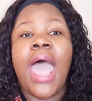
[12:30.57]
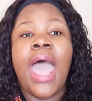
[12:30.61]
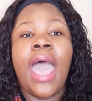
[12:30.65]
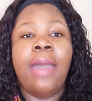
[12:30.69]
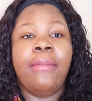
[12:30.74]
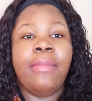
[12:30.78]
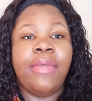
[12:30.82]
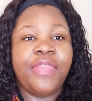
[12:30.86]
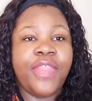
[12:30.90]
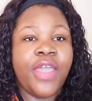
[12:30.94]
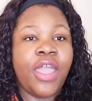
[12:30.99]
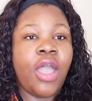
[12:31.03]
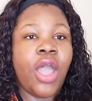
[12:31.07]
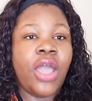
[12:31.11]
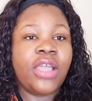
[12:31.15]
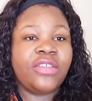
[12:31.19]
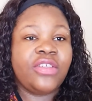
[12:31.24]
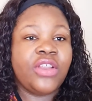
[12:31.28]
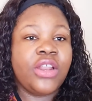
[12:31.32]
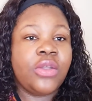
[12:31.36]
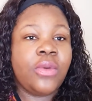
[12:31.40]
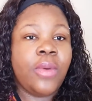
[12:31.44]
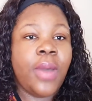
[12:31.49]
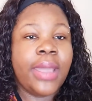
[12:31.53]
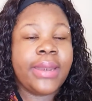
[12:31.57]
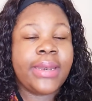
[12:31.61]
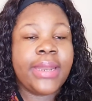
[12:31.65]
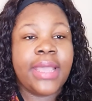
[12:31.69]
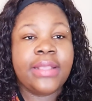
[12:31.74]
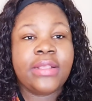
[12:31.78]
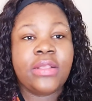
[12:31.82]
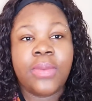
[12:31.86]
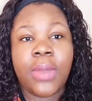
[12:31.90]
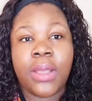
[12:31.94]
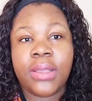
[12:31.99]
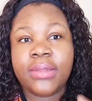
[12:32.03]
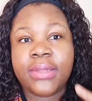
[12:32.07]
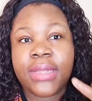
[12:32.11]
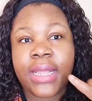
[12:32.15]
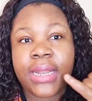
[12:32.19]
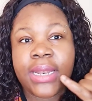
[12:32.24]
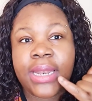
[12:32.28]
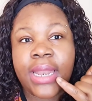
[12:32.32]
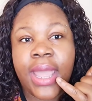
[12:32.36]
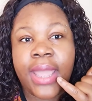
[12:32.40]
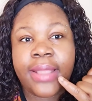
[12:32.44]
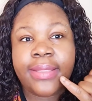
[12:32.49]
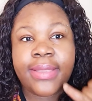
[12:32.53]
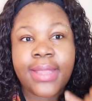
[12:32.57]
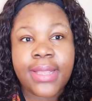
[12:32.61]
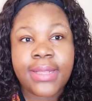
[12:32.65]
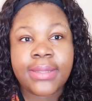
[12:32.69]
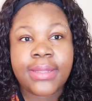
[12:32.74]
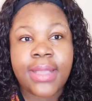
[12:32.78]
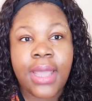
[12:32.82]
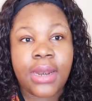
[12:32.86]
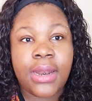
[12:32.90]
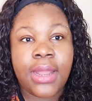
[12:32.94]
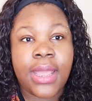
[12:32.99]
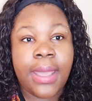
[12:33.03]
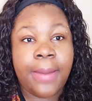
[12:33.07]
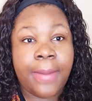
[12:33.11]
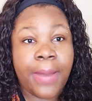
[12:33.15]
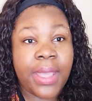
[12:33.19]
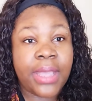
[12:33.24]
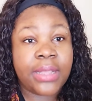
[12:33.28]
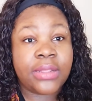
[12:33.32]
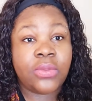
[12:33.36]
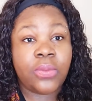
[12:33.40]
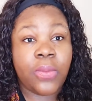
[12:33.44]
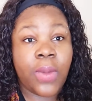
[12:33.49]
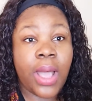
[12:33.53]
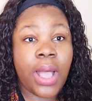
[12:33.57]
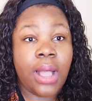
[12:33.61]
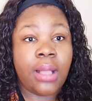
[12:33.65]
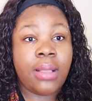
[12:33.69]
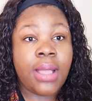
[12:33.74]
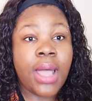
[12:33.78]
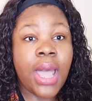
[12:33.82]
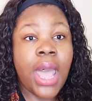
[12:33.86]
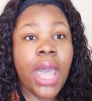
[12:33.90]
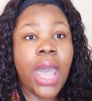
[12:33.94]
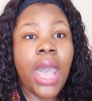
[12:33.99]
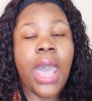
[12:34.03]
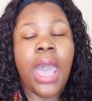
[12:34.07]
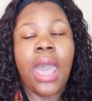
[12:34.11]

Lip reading: they're actually quite nice as well because I like this color as well.